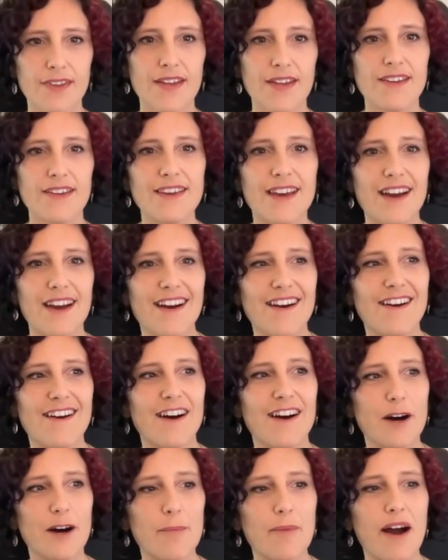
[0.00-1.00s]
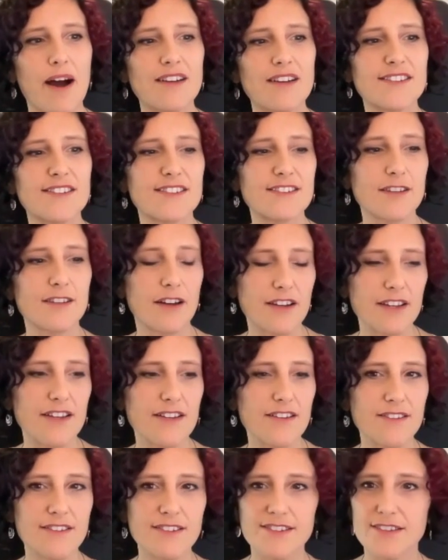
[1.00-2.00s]
Yeah, um, I
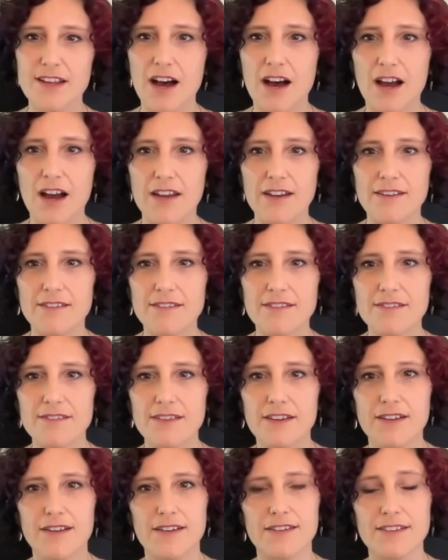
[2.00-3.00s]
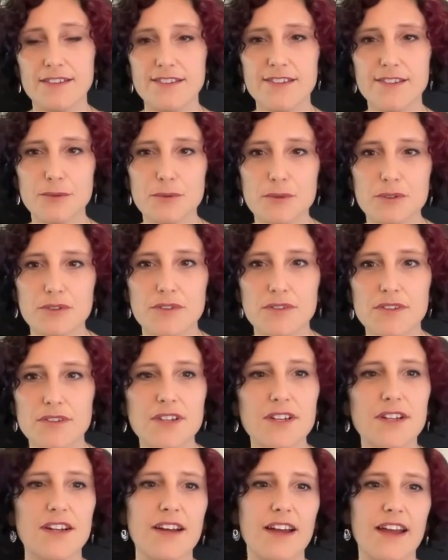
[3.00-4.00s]
studied design uh, in school
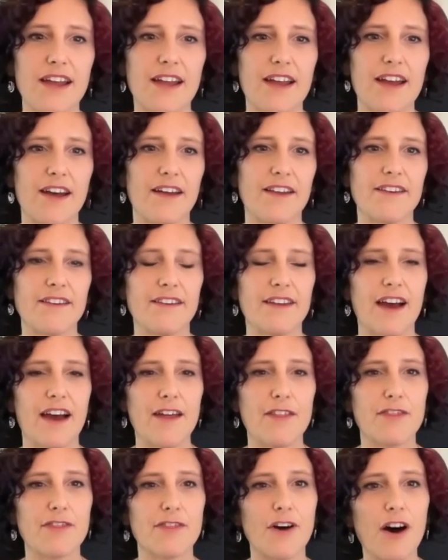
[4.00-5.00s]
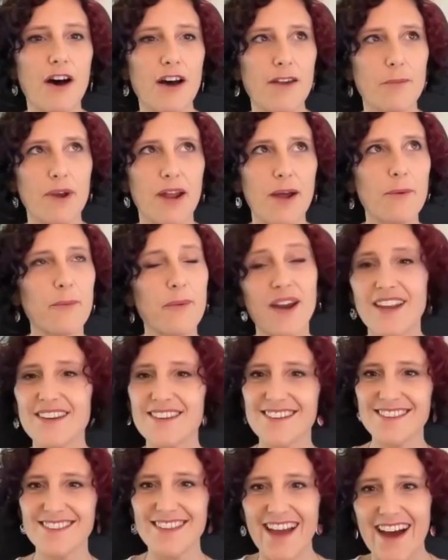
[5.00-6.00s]
and i thought when i when i
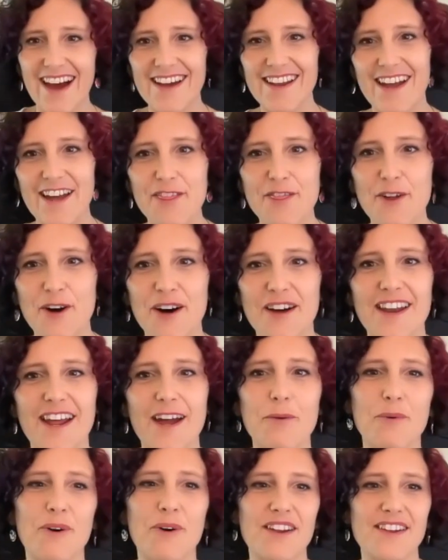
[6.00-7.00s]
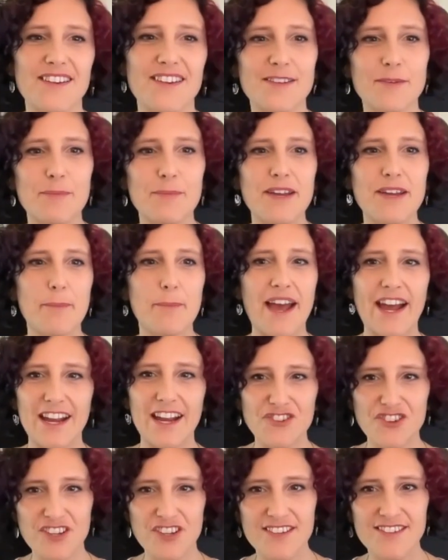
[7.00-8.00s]
did that i thought i wanted to be a
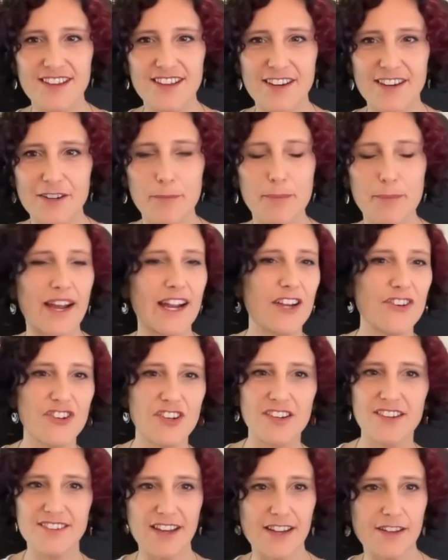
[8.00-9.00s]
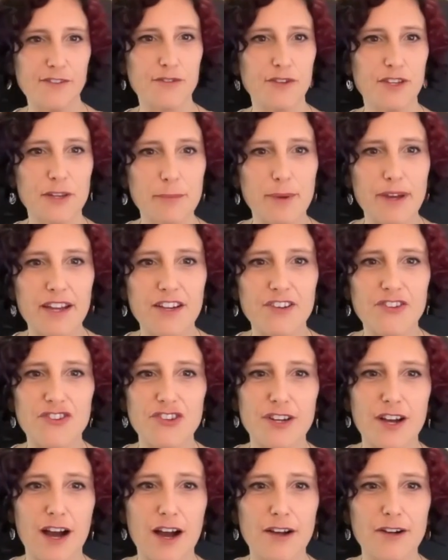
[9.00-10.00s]
packaging designer packaging design's really big in
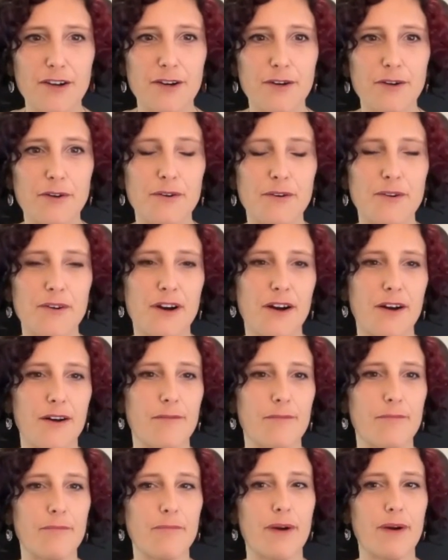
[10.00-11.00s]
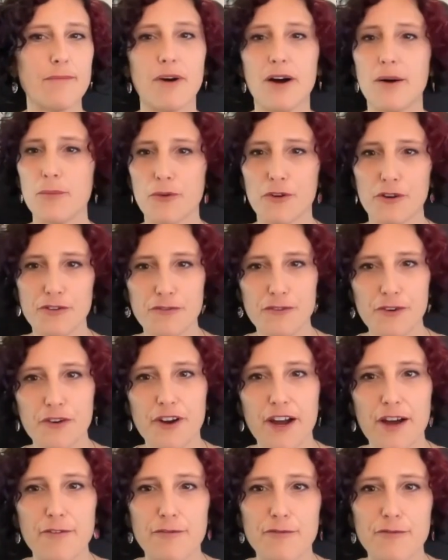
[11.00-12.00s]
chicago um, my mom worked for
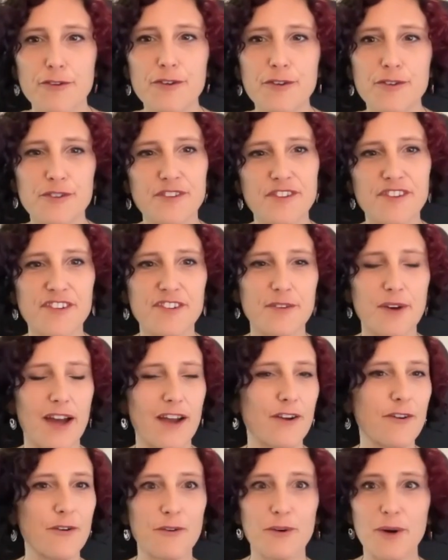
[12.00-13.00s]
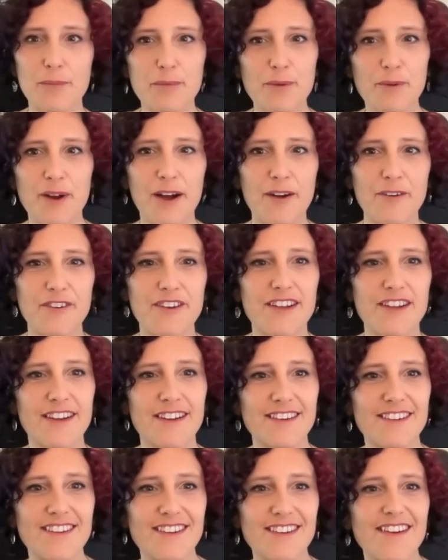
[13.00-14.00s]
kraft foods so i grew up around
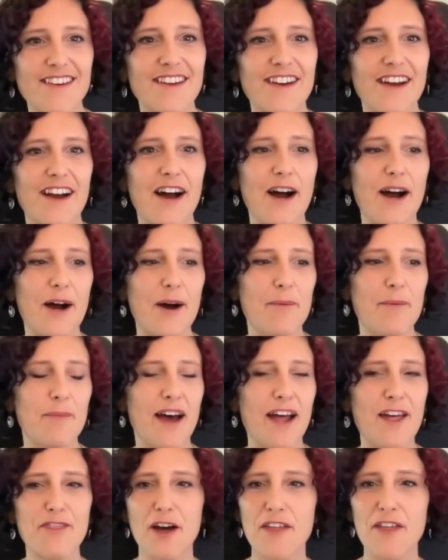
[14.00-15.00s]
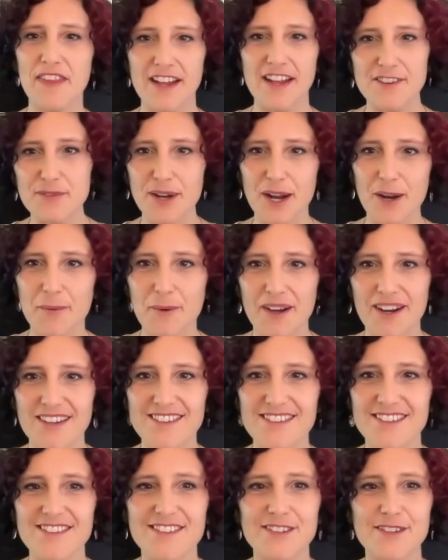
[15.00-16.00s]
it um, I thought that's what I
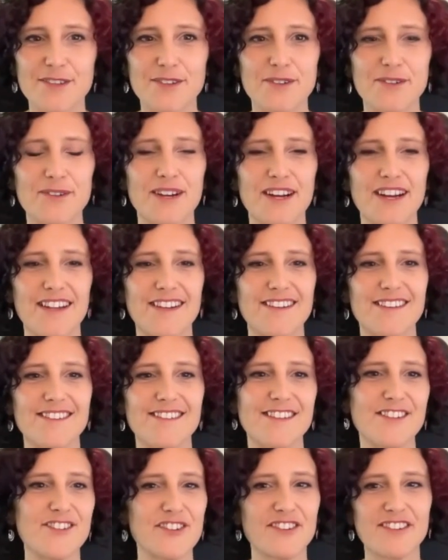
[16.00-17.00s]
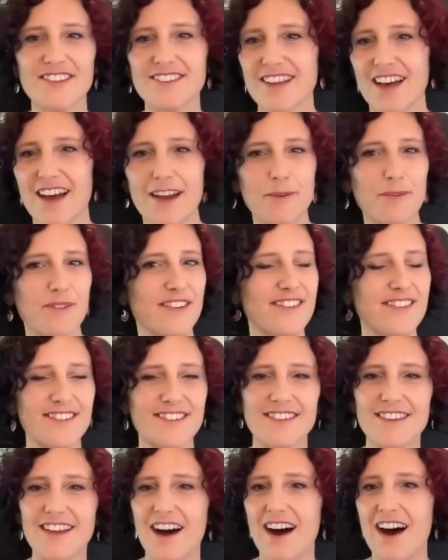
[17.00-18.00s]
wanted to do. And digital design was
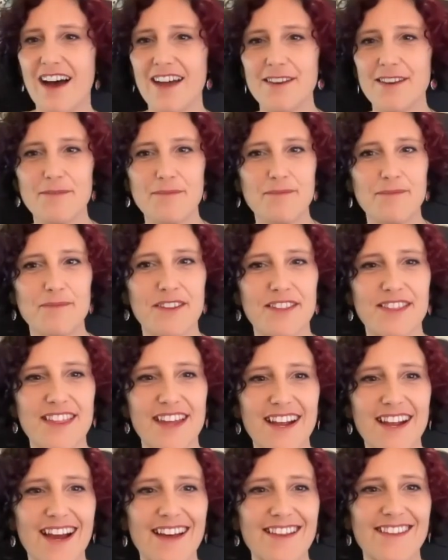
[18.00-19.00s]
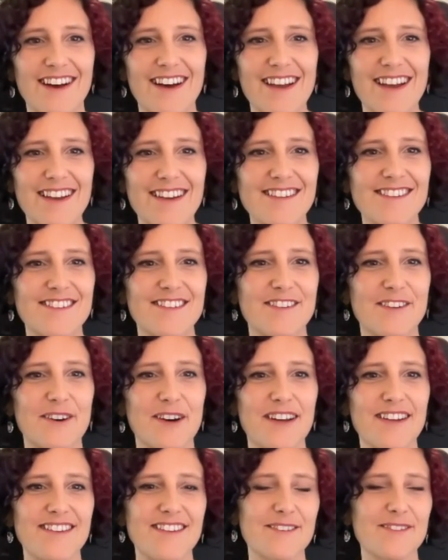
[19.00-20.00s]
just not the thing I liked. You know,
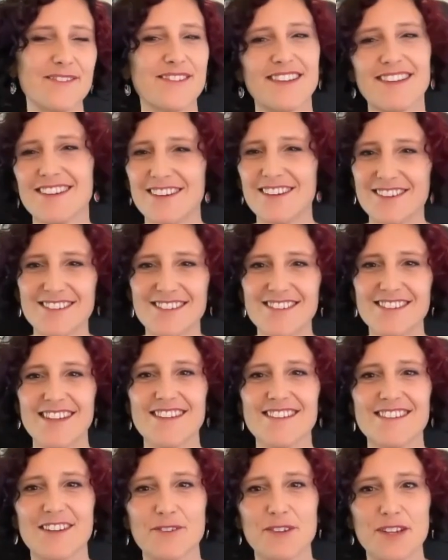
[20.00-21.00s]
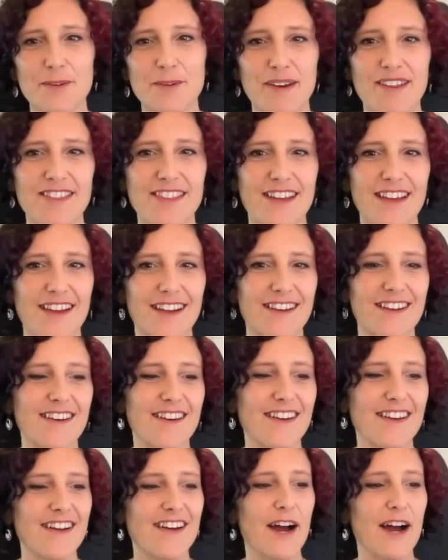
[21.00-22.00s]
I, it was like, oh, it's that's not really my thing.
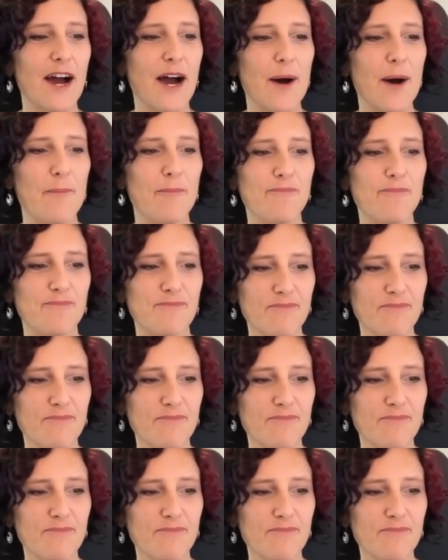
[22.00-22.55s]
Um,